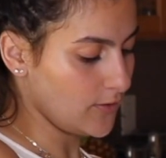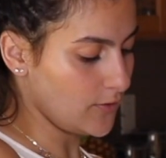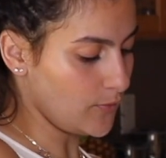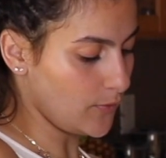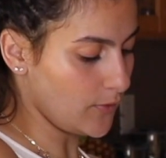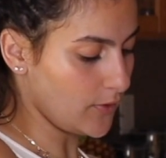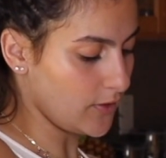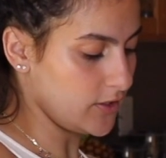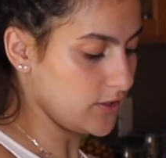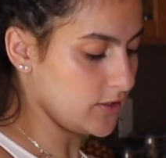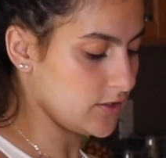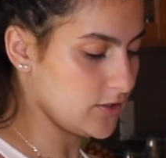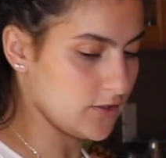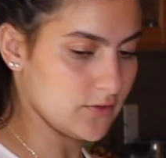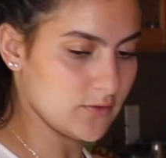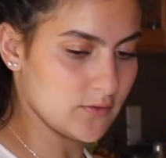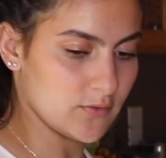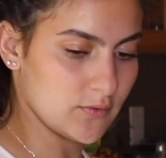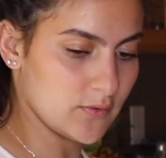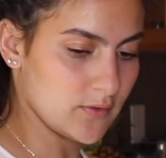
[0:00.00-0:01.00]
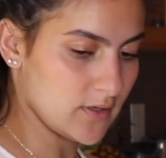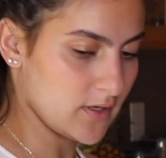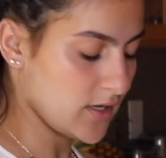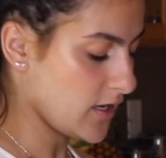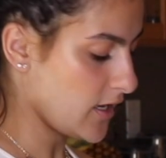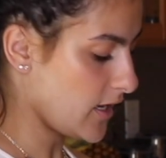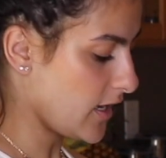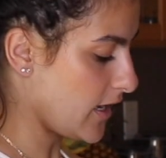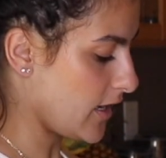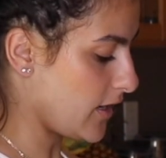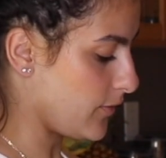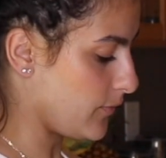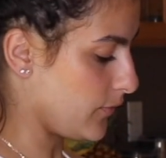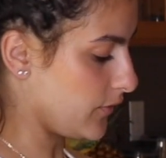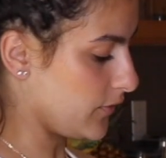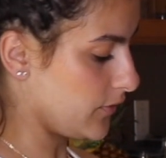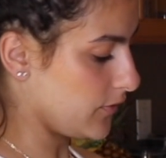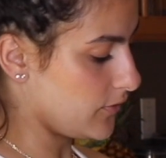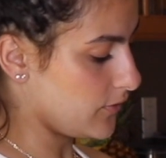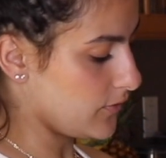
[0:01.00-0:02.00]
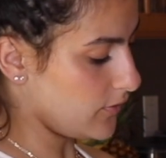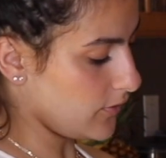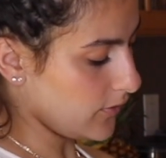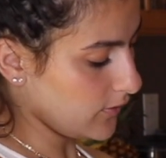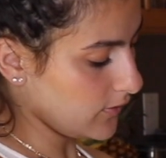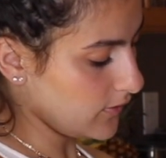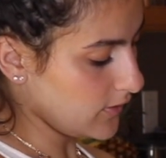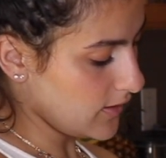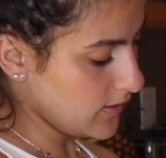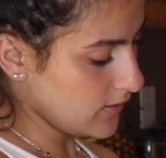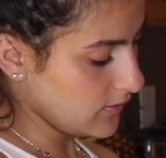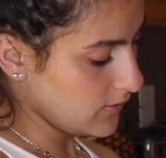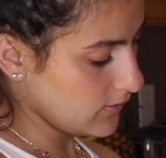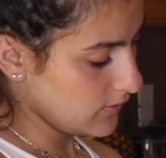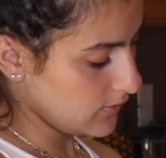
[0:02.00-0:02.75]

we're going to do our garlic